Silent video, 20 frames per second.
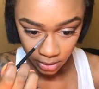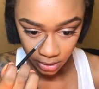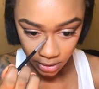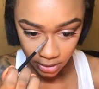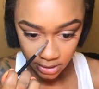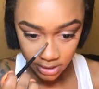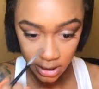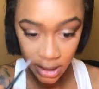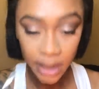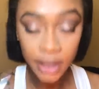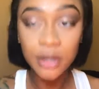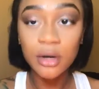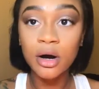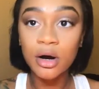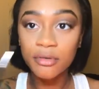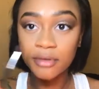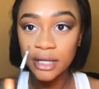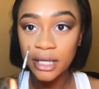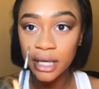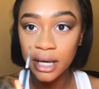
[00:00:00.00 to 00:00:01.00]
It's kind of
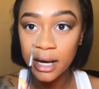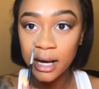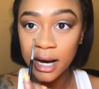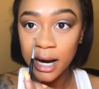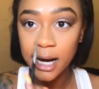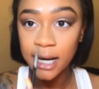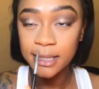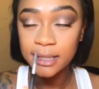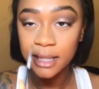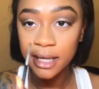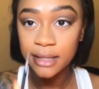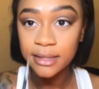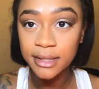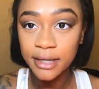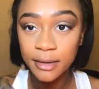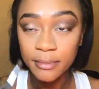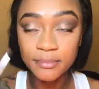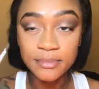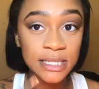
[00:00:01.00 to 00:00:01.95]
already a guideline there.